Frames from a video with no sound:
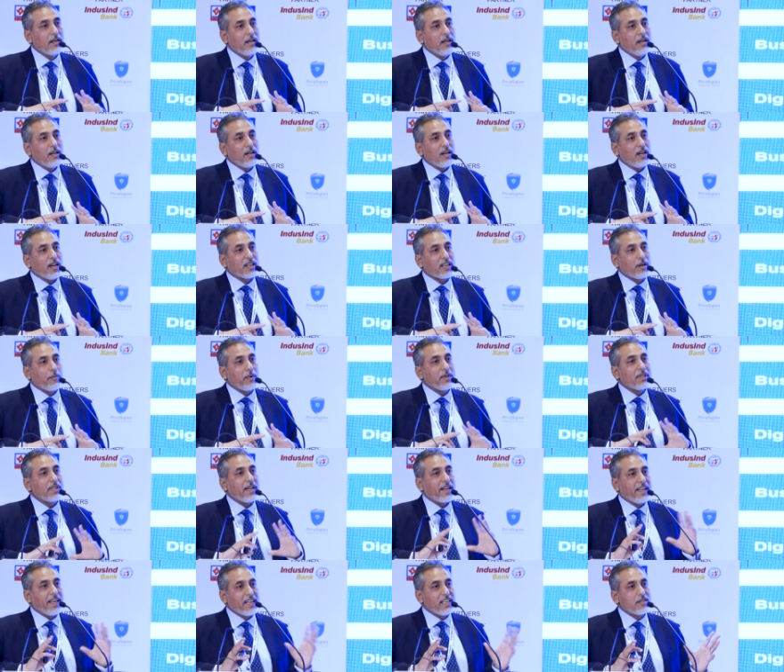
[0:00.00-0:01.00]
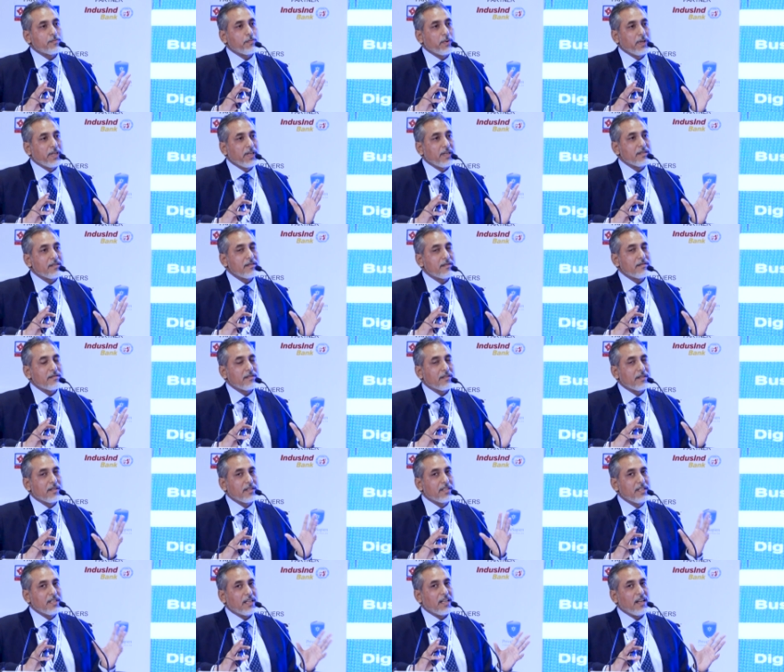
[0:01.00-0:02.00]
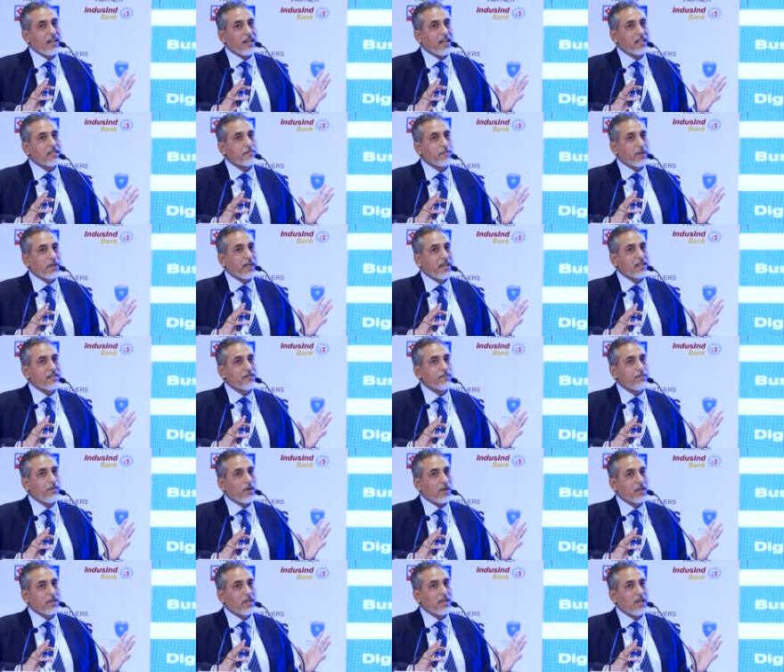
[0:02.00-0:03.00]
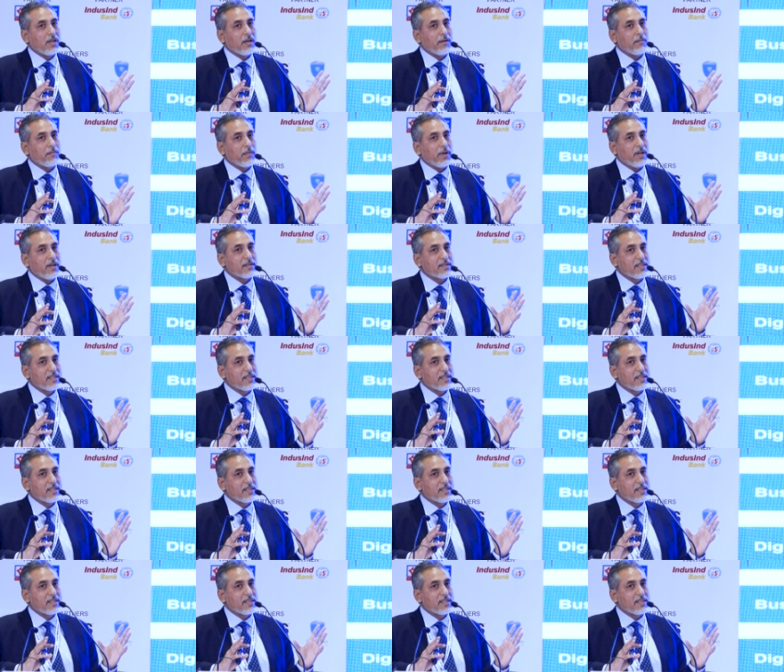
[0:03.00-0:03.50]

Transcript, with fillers: uh, giving the experience, digital experience for the uh,